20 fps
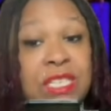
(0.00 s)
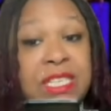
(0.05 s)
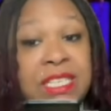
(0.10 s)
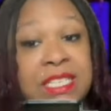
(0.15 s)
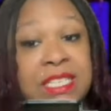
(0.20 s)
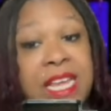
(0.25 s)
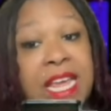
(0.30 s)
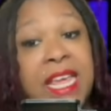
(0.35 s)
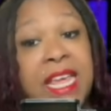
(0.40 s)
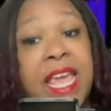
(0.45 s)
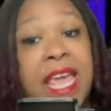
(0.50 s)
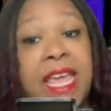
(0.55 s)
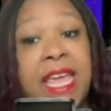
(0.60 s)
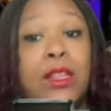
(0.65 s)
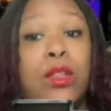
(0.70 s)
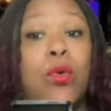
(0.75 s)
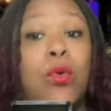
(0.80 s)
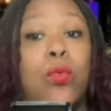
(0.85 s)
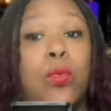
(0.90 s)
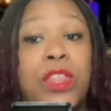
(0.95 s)
to take
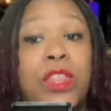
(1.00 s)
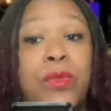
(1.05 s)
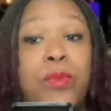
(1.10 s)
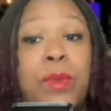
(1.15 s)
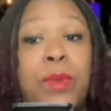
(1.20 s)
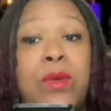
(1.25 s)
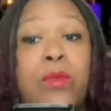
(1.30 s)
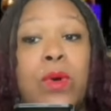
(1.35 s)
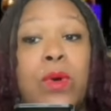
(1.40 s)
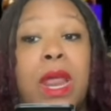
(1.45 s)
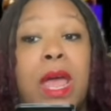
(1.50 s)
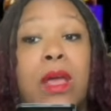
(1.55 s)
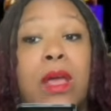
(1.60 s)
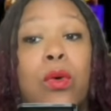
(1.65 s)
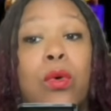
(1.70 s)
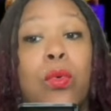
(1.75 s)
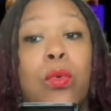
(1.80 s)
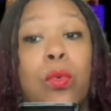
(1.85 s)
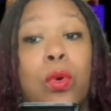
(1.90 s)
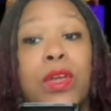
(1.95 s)
Halo with me when I
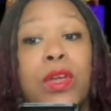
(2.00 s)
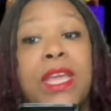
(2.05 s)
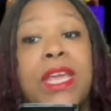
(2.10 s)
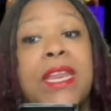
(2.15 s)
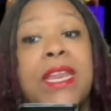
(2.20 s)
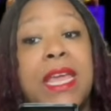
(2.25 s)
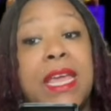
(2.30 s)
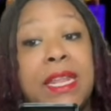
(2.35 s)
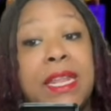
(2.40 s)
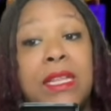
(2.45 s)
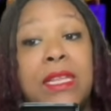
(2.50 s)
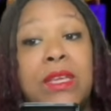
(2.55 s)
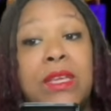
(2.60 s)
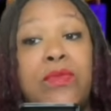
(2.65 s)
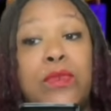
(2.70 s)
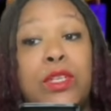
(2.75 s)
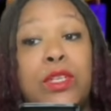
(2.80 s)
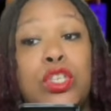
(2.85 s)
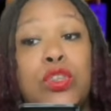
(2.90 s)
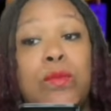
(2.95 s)
go to work in Italy
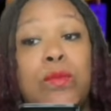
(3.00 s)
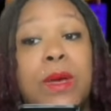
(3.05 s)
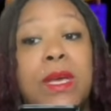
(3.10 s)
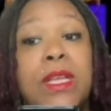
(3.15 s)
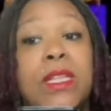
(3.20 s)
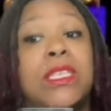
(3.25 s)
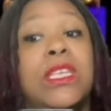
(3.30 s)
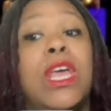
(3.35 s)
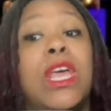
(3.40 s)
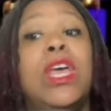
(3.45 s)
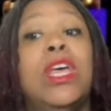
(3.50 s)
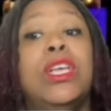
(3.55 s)
for 2 months,